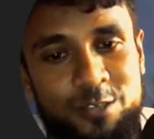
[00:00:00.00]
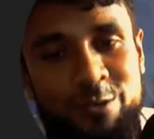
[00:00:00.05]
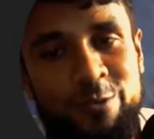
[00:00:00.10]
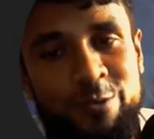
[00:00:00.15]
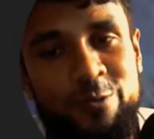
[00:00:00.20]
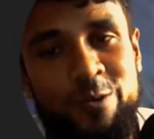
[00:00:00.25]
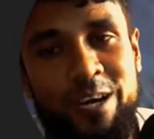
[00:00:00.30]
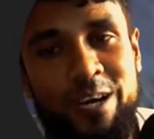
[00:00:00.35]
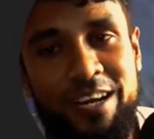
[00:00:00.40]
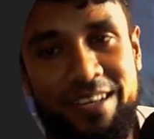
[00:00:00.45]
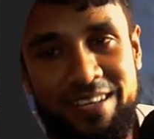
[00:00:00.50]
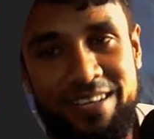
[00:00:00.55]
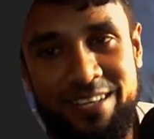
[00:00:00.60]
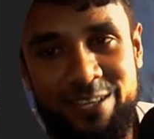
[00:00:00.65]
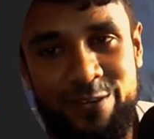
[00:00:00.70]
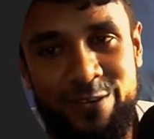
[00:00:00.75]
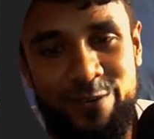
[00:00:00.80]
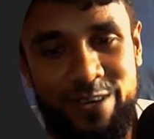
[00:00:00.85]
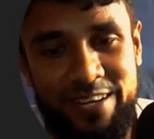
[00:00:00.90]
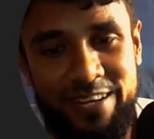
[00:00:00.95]
200
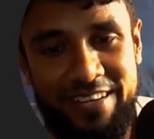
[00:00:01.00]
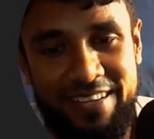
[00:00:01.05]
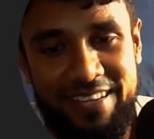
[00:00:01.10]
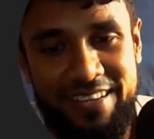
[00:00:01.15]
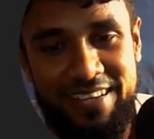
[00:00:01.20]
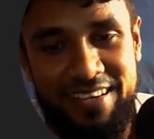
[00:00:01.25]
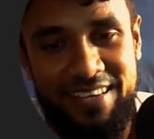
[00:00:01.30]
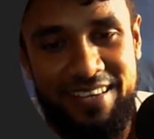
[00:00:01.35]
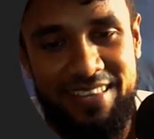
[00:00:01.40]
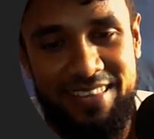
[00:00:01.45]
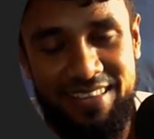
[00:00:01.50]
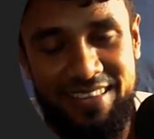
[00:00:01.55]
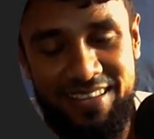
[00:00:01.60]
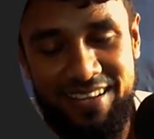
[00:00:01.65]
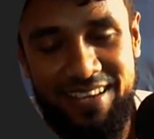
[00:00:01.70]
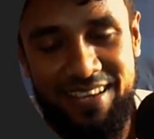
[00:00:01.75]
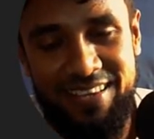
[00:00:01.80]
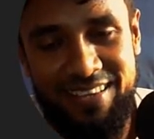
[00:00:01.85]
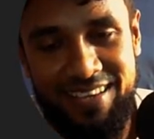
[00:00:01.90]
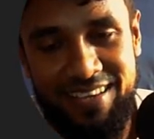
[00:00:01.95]
keyword.
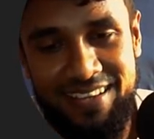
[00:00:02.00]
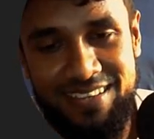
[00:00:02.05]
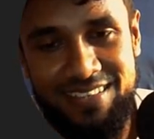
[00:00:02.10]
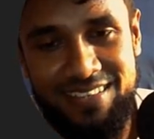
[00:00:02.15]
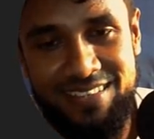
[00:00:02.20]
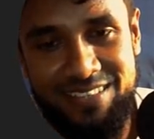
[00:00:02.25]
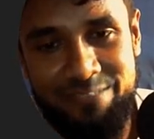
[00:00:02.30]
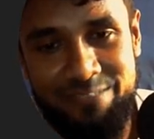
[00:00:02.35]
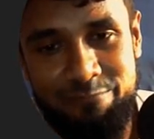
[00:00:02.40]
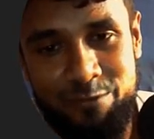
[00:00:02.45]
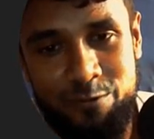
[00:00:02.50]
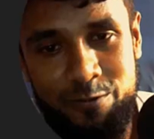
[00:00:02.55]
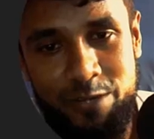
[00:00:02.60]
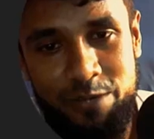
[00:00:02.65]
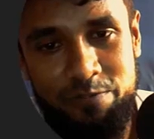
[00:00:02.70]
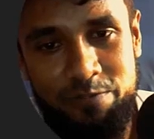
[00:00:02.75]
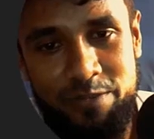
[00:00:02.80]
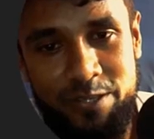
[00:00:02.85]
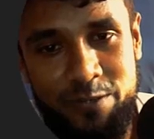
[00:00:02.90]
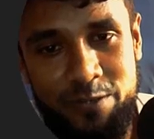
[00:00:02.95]
Then I can review
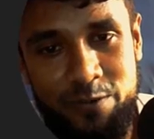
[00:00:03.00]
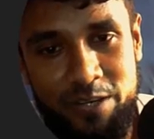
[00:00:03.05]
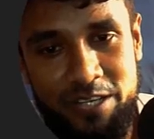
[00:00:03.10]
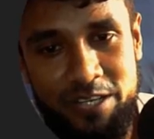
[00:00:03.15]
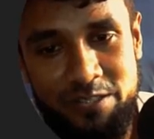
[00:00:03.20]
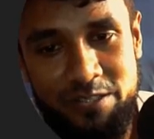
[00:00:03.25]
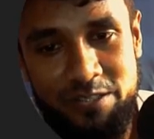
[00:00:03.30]
every keyword is